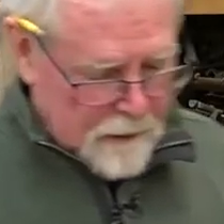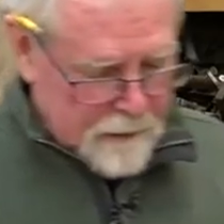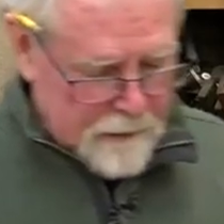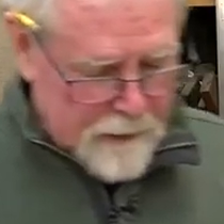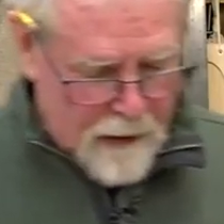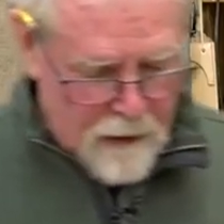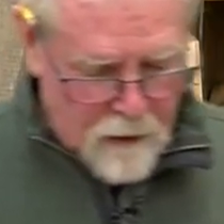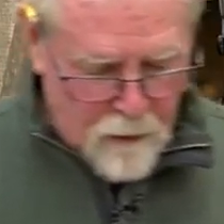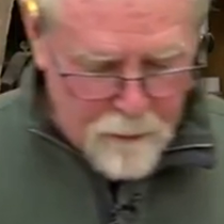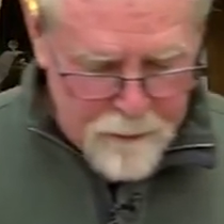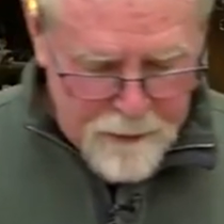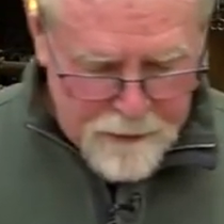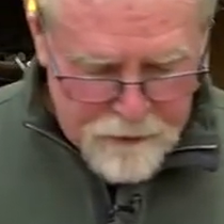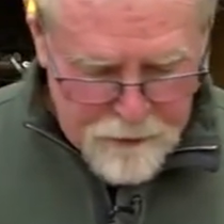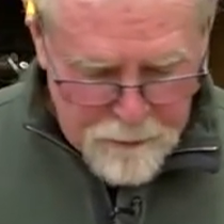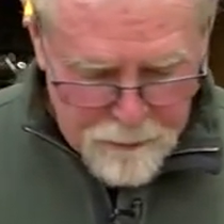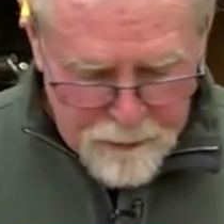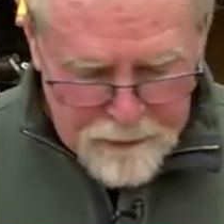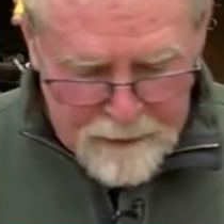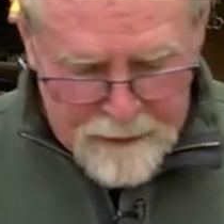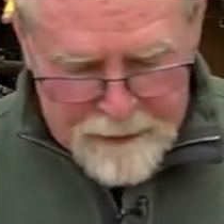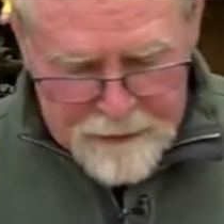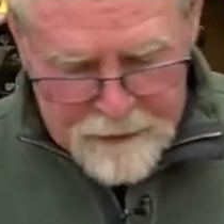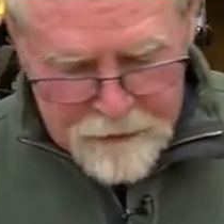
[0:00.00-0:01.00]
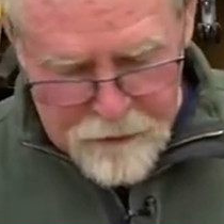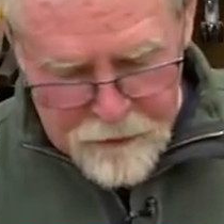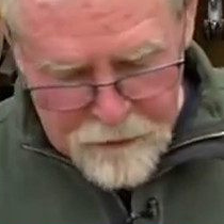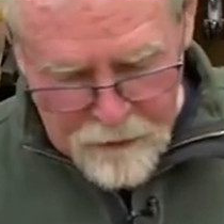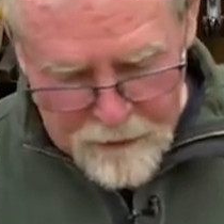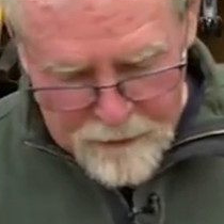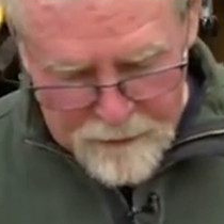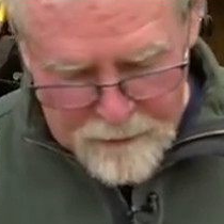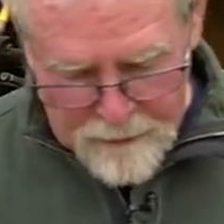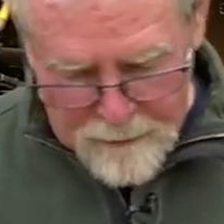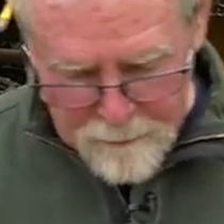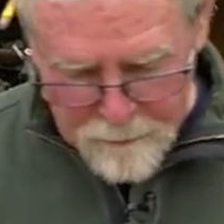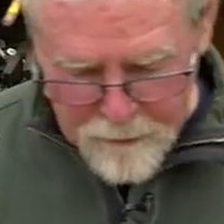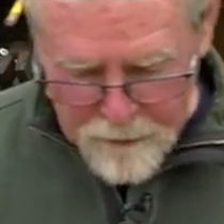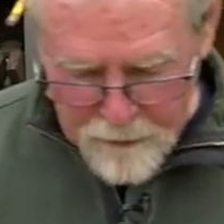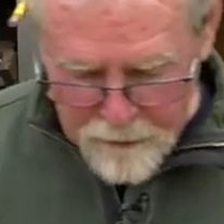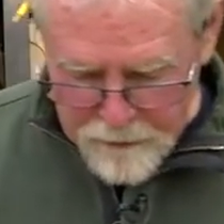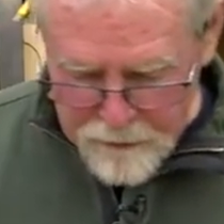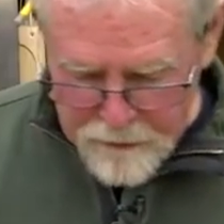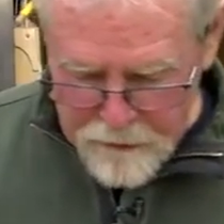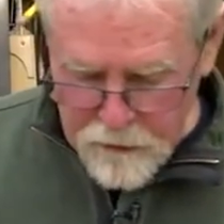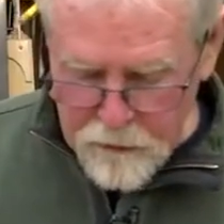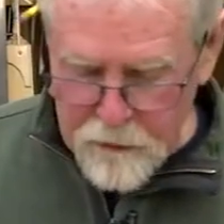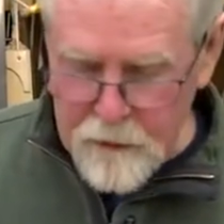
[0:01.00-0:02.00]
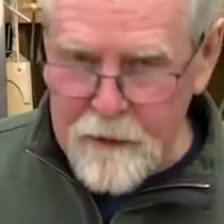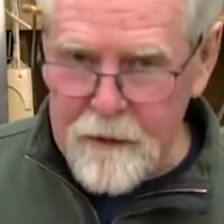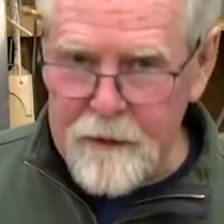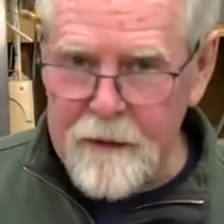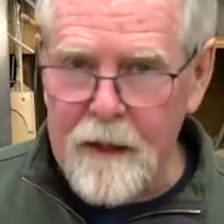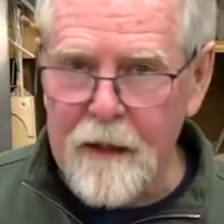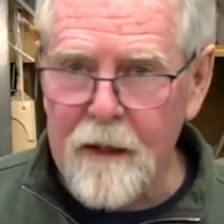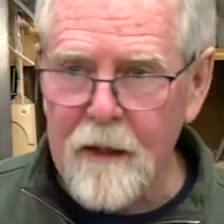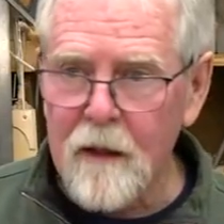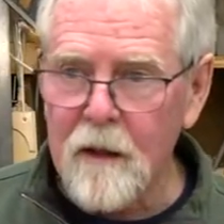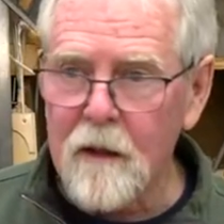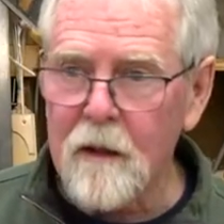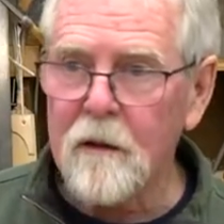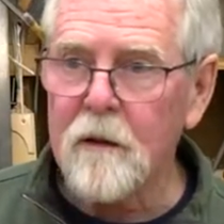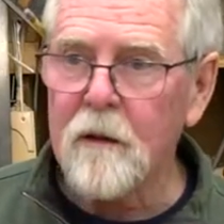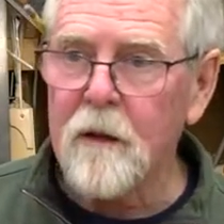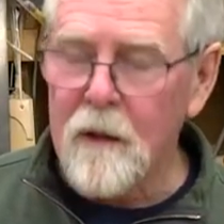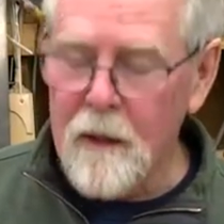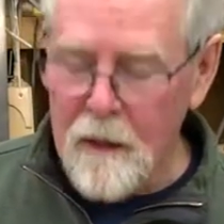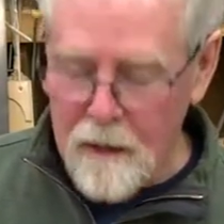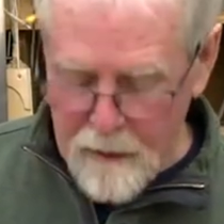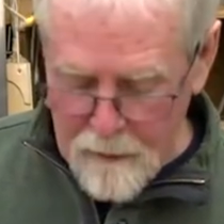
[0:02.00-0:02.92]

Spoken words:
Now, a piece of plane sawn lumber, you can tell